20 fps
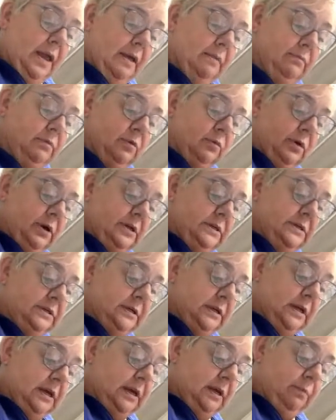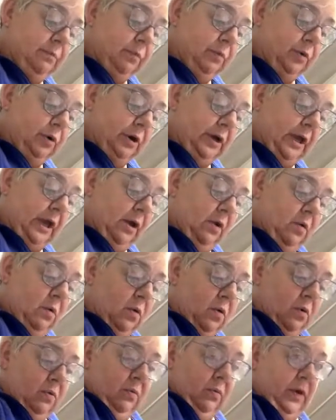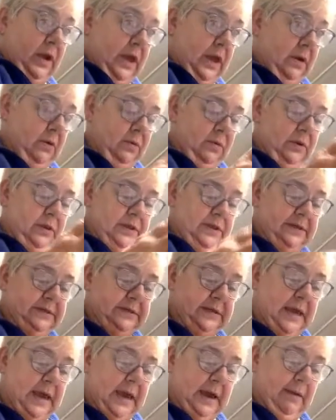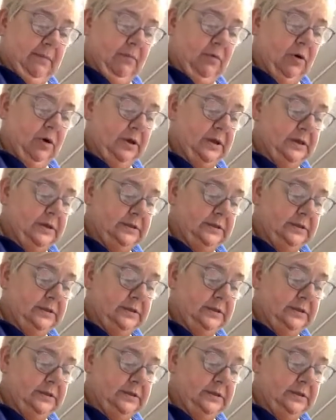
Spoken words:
am going to keep working all week with this camera.